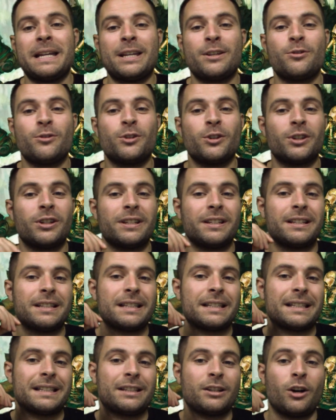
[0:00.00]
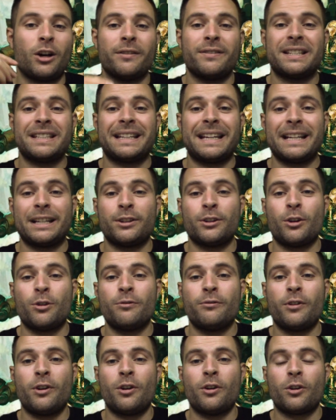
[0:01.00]
You could either take
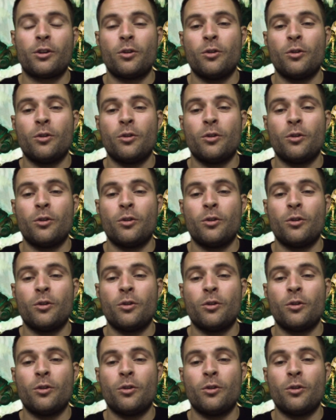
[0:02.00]
Novok,